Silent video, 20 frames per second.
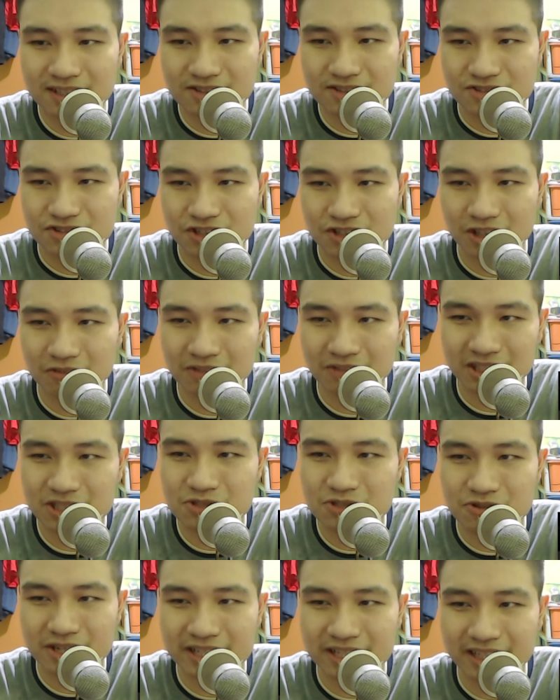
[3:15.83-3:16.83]
John Wick is
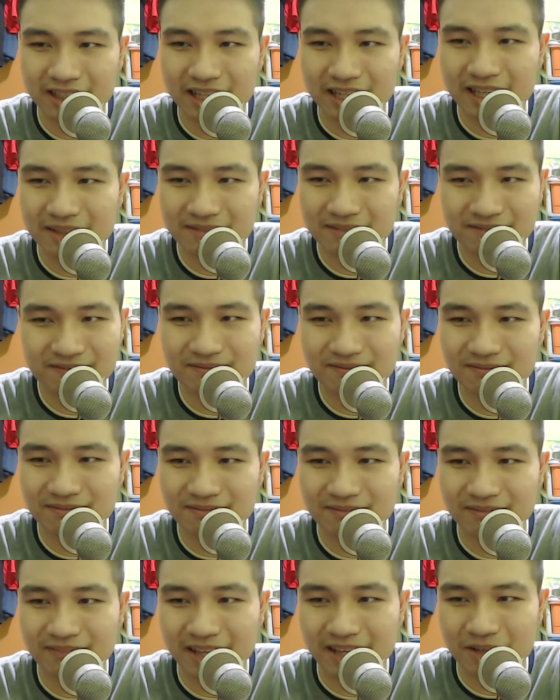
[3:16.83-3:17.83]
training like
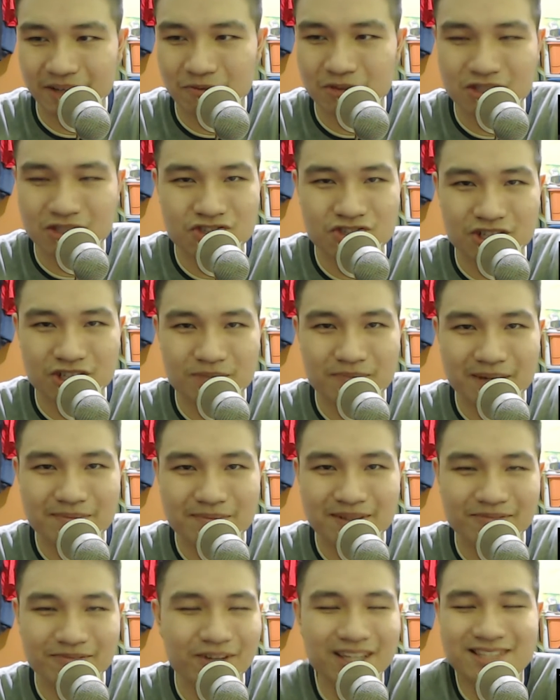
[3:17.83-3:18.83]
like Wing Chun
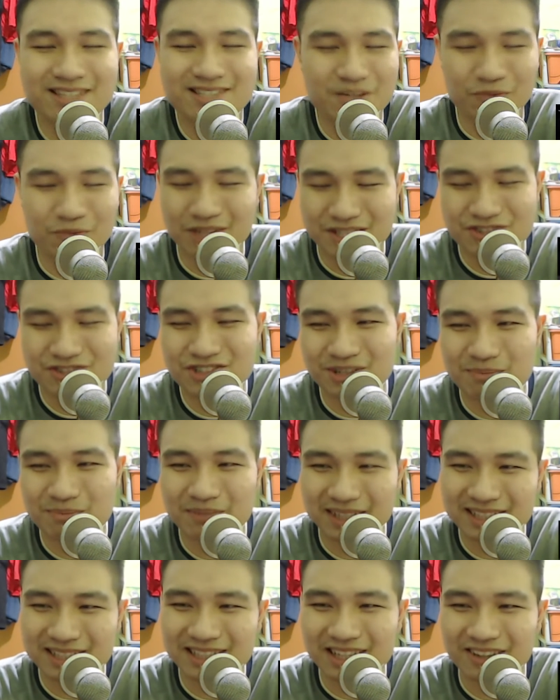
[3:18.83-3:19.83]
maybe. Well, it's not Wing Chun,
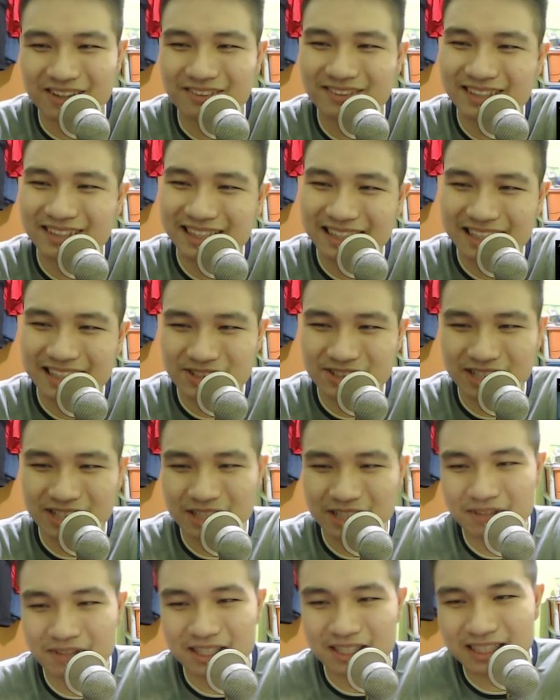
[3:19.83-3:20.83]
but you know,
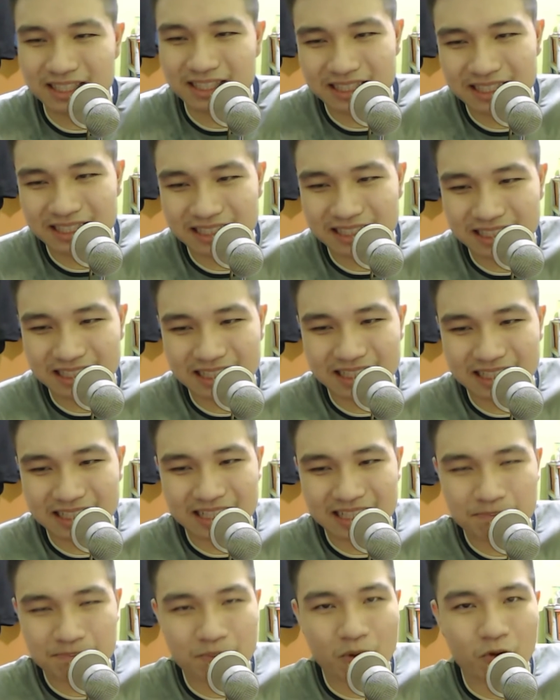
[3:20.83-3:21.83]
training with a
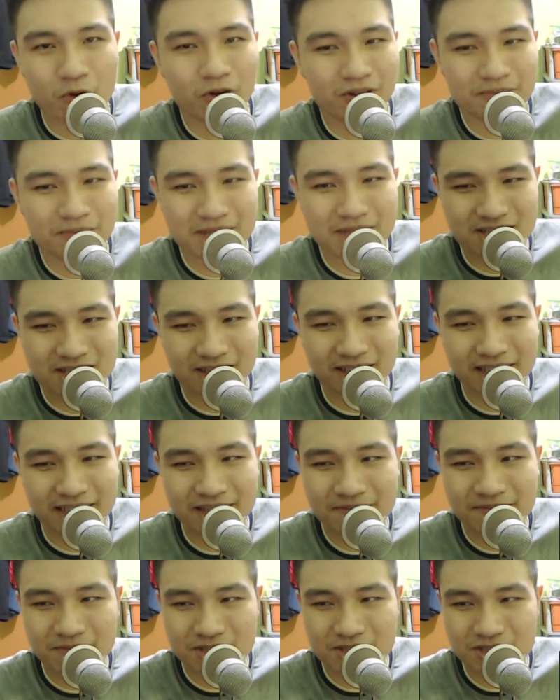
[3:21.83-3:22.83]
a pole
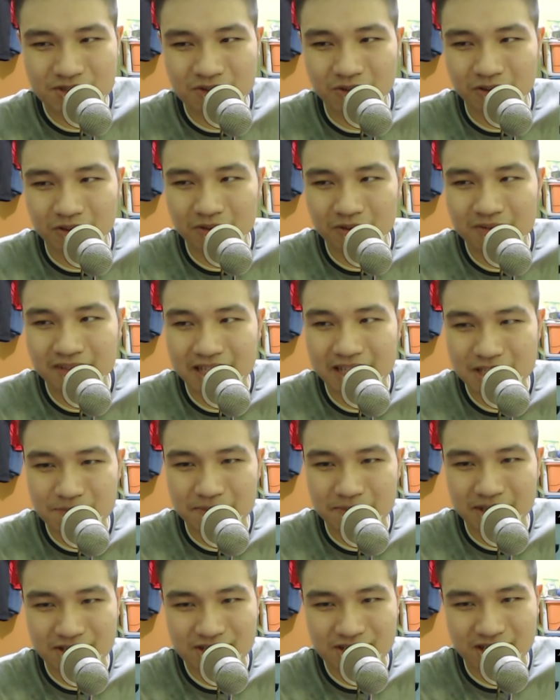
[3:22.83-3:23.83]
basically, which is cool. That's
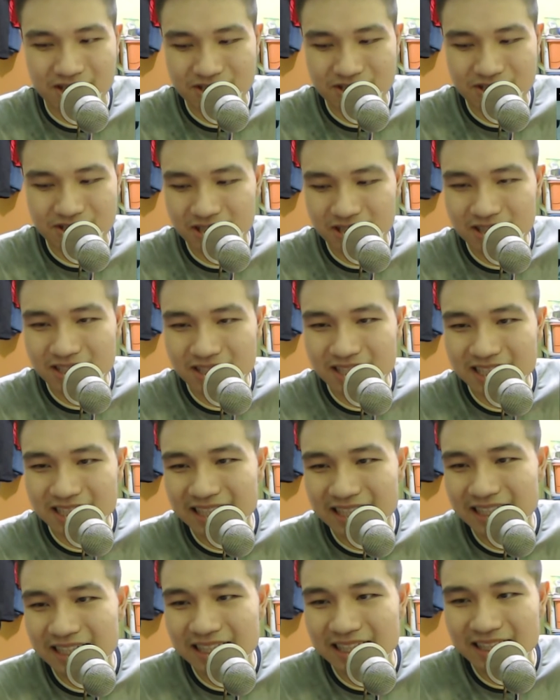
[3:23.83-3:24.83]
Bill Skarsgård.
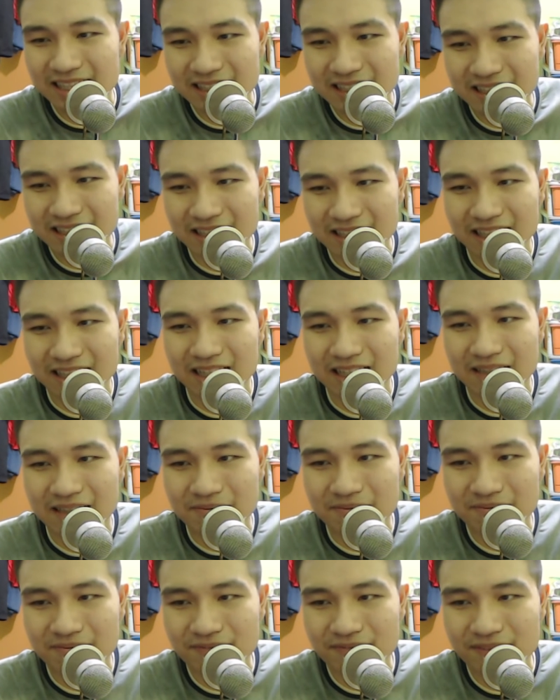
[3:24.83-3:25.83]

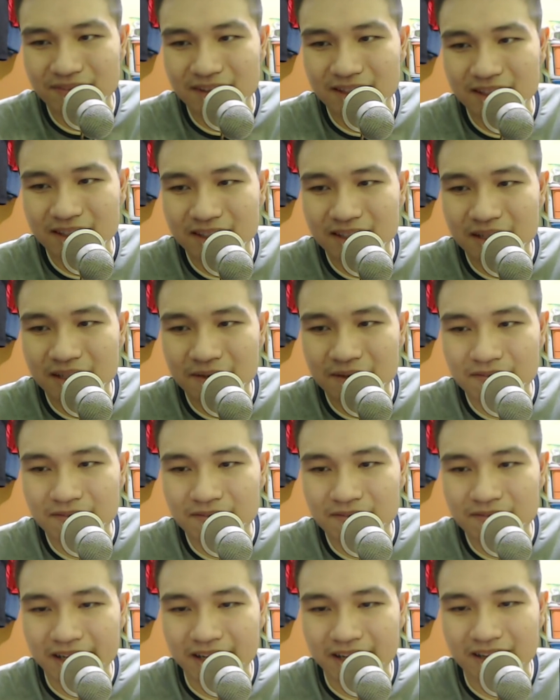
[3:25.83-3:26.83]
Um,
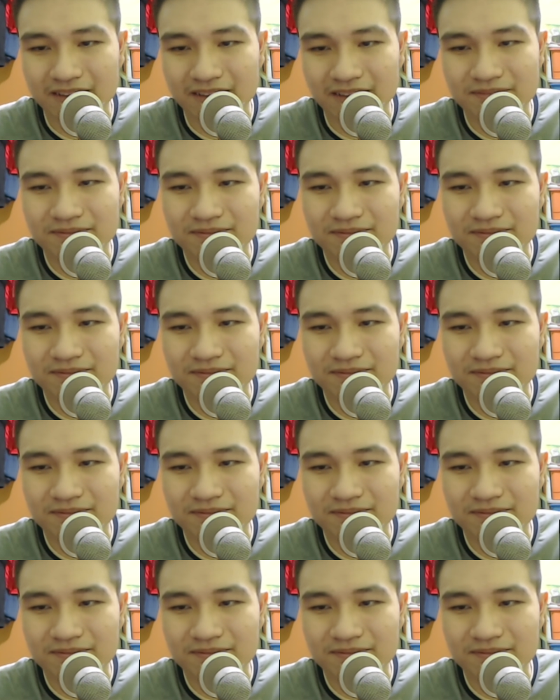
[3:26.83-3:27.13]
Hang on.